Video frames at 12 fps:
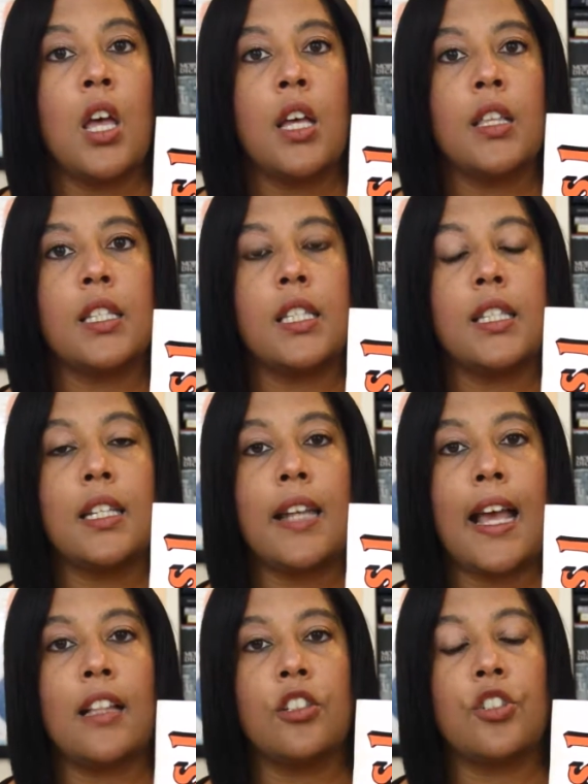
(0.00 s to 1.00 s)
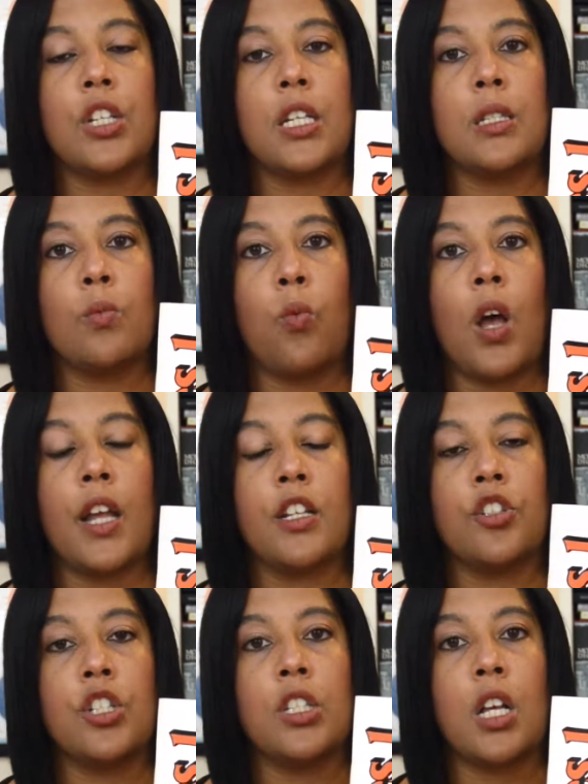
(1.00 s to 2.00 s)
This is Analogies 1,
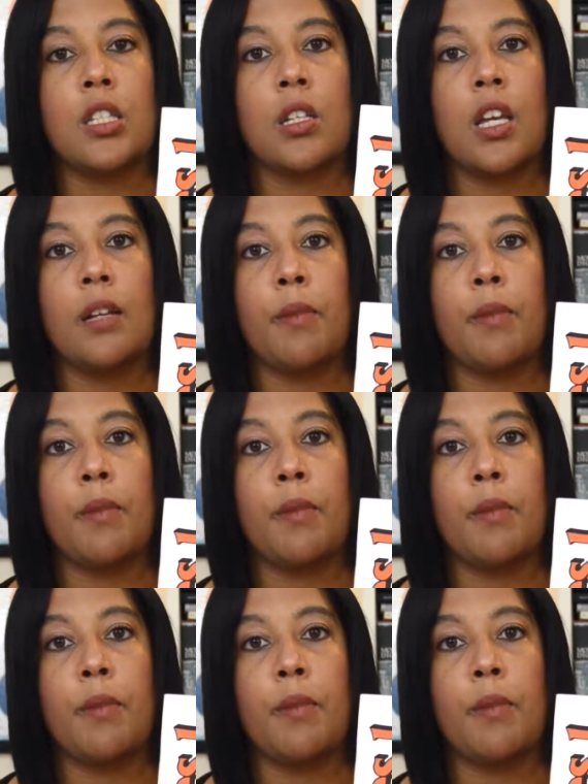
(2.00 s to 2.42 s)
and she's also going